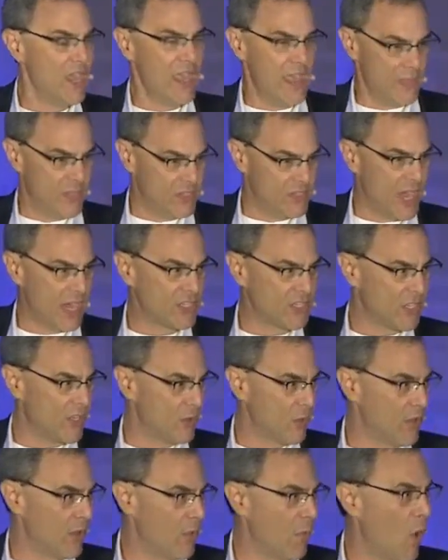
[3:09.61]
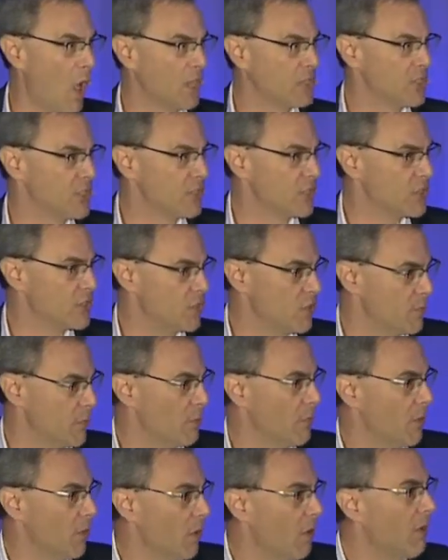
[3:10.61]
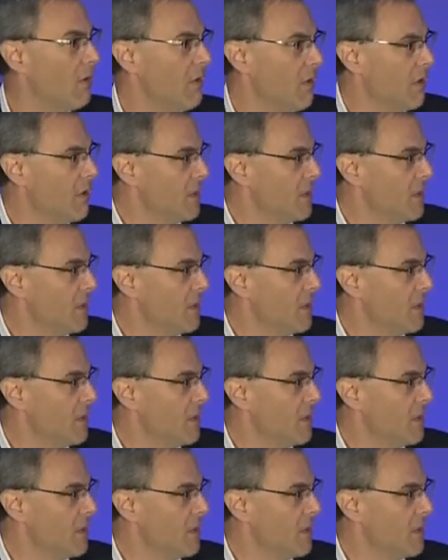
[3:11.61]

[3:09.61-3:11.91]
And this is actually where they're watching the Super Bowl.